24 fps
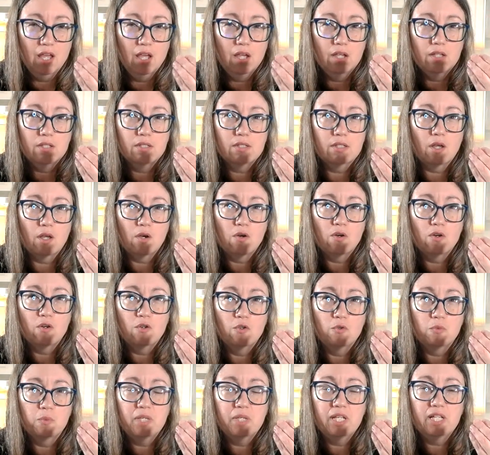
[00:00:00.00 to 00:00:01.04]

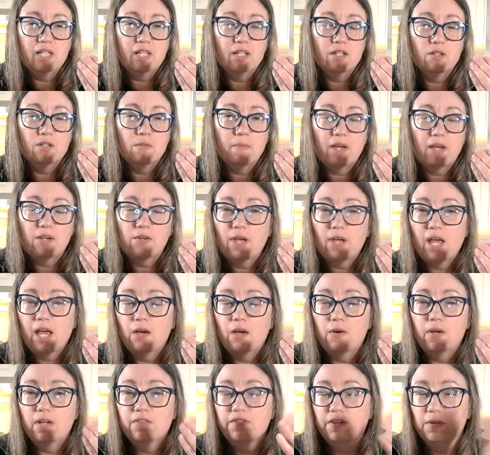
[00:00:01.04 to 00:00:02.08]
So really, no matter how,
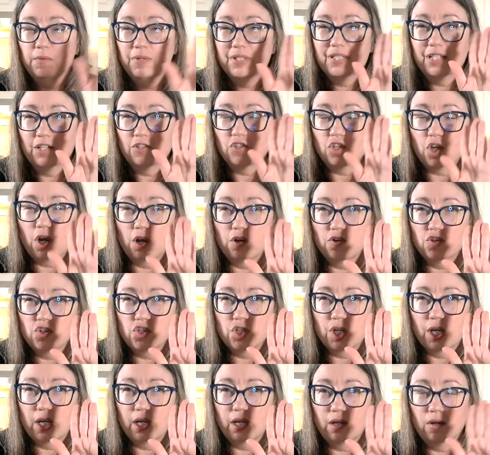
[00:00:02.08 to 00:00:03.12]
if it was
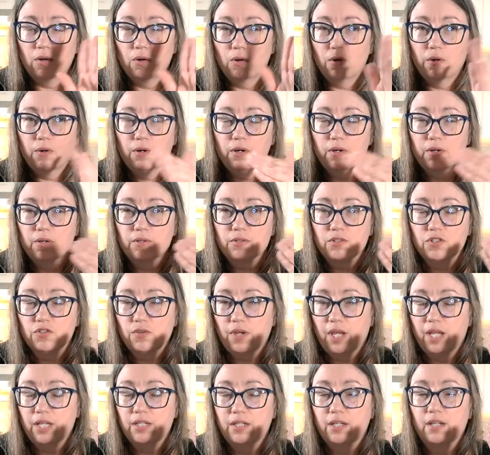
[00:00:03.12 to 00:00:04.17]
Intarsia or
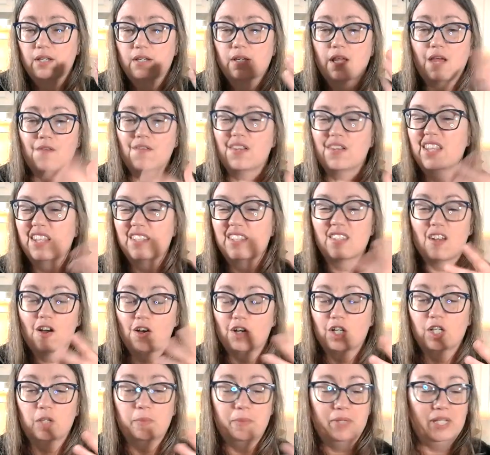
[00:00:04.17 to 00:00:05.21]
stranded, everything's all
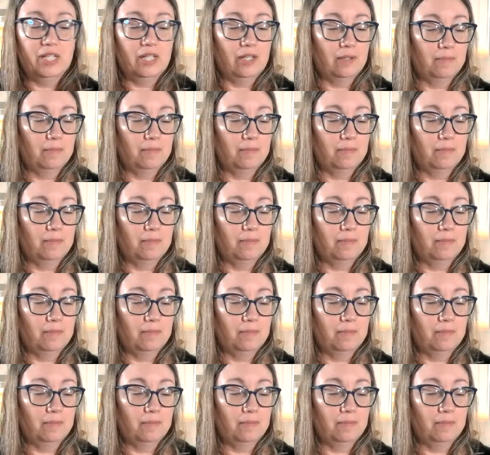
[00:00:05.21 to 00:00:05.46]
going to be